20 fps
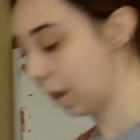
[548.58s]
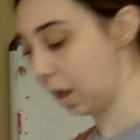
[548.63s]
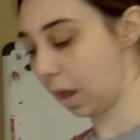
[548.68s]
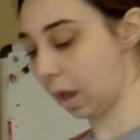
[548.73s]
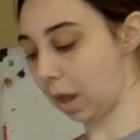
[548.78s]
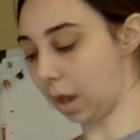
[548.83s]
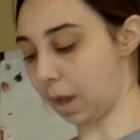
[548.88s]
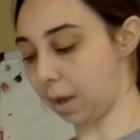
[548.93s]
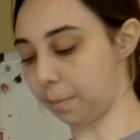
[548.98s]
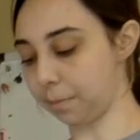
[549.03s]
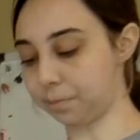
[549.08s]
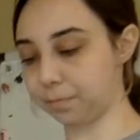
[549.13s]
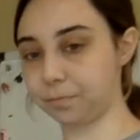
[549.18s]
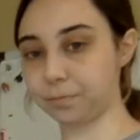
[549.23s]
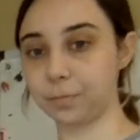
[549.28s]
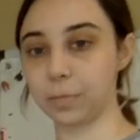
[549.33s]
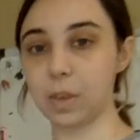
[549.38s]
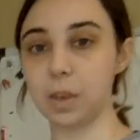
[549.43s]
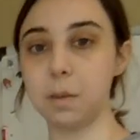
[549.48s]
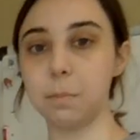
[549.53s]

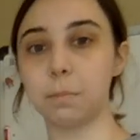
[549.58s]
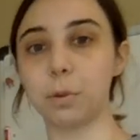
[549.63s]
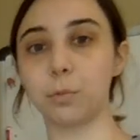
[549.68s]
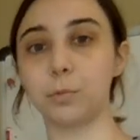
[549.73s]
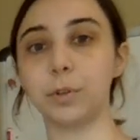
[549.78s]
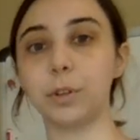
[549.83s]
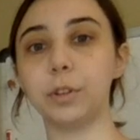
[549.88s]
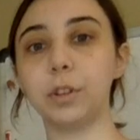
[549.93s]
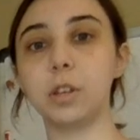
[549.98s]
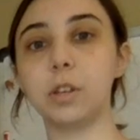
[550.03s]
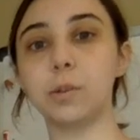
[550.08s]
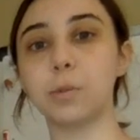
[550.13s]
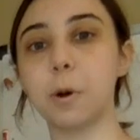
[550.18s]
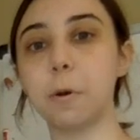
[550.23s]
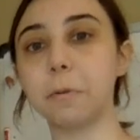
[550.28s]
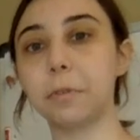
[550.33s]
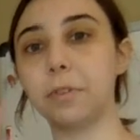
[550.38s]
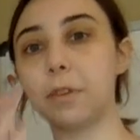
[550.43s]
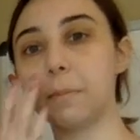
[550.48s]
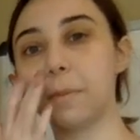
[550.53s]
But really, you
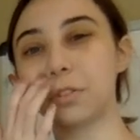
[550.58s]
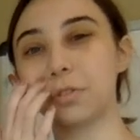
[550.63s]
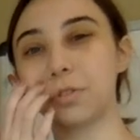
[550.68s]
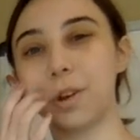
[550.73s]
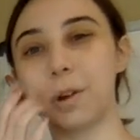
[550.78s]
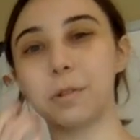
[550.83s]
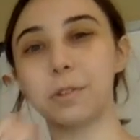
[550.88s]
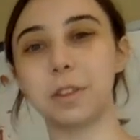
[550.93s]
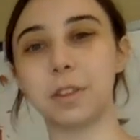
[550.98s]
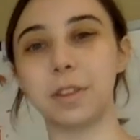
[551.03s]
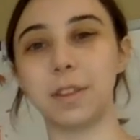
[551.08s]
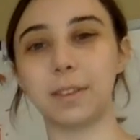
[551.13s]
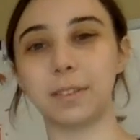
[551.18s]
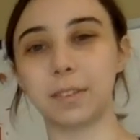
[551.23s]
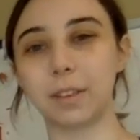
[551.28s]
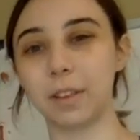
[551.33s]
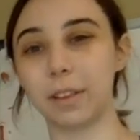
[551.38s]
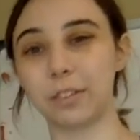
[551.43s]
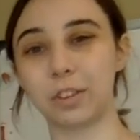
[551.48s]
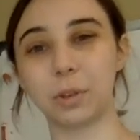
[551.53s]
won't see much lower than this
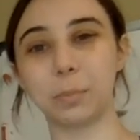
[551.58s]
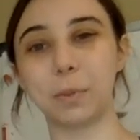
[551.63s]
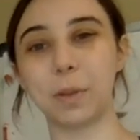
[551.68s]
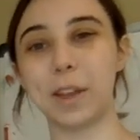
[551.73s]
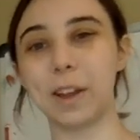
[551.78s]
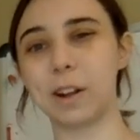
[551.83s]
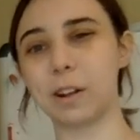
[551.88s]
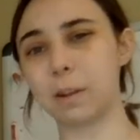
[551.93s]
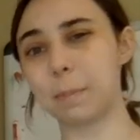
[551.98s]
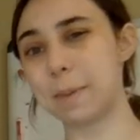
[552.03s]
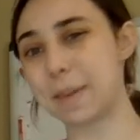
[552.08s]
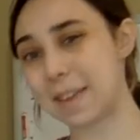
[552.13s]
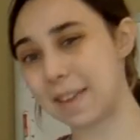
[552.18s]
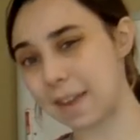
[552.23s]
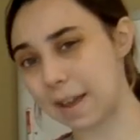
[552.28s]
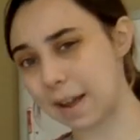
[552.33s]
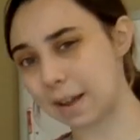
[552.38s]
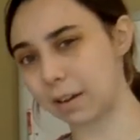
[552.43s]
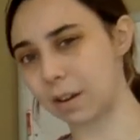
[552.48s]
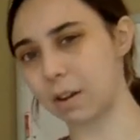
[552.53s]
unless you're playing on a
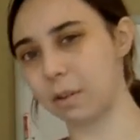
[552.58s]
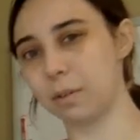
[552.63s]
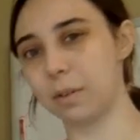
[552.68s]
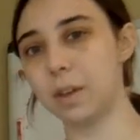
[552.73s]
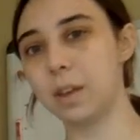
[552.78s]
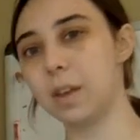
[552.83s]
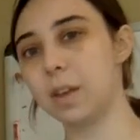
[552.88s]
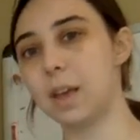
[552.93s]
piano.